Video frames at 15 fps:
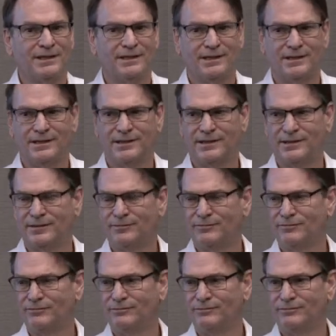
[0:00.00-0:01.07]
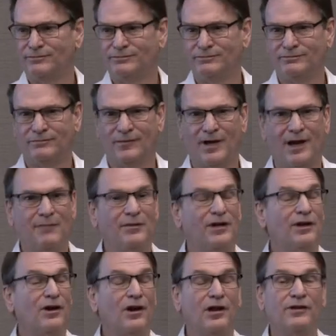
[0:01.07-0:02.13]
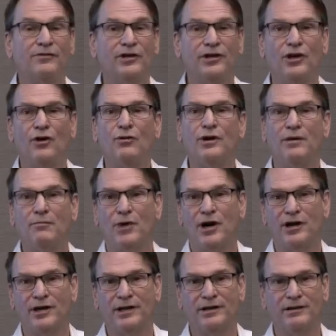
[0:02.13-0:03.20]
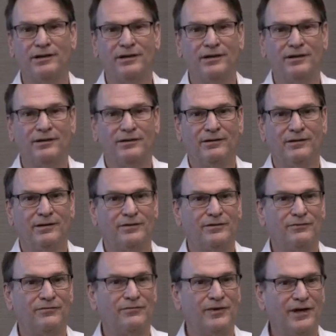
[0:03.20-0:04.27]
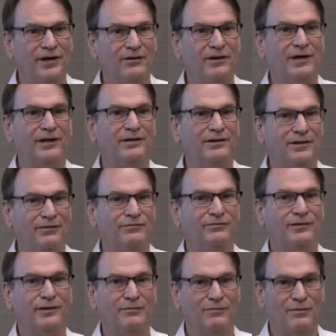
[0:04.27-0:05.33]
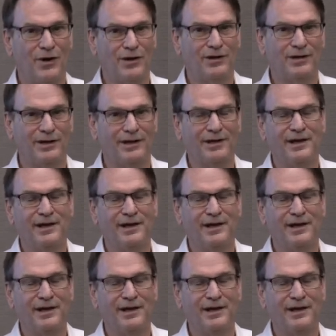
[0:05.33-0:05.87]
I'm going to call it the yoga market. It's a very different market.